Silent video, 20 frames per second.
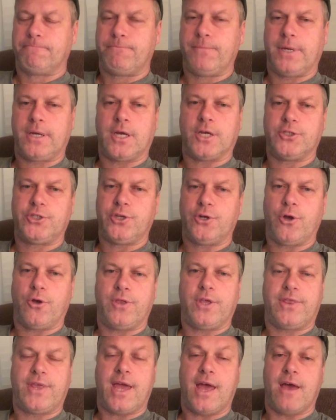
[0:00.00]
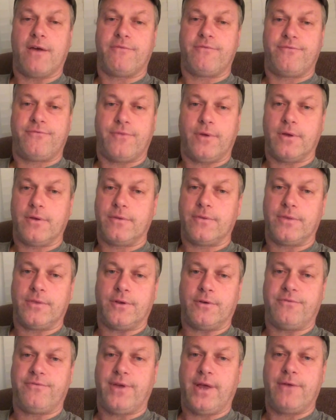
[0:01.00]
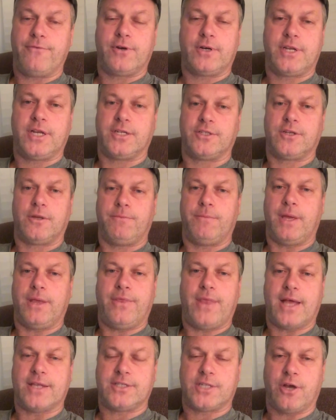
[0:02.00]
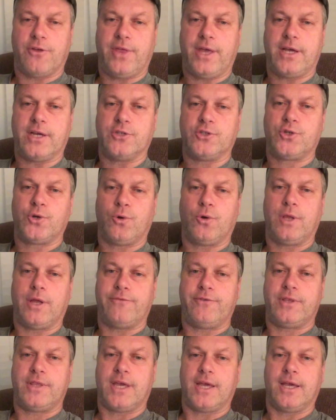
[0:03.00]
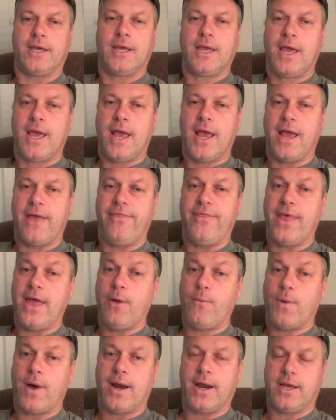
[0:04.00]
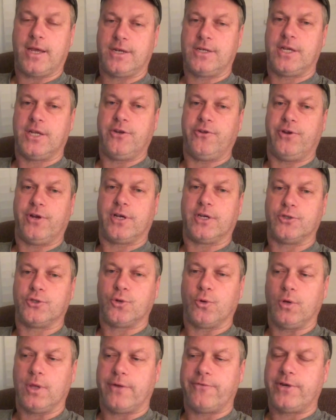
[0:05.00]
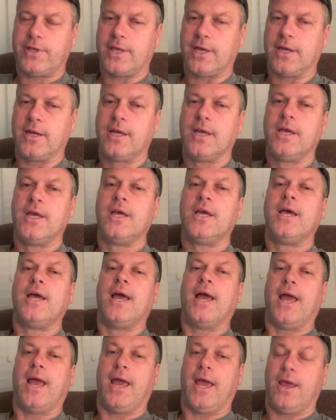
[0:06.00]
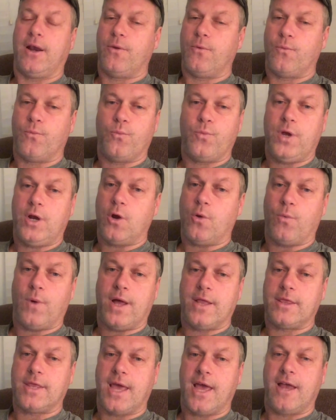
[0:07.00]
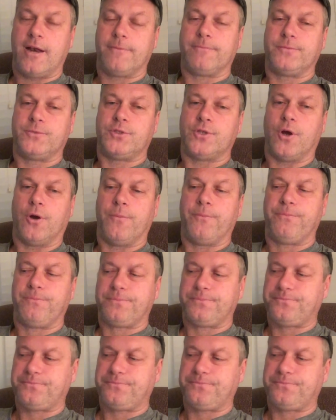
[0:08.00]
because you know that they have their favoritism, and that's how they control everything, and they want to continue to control everything, and we don't want that. So,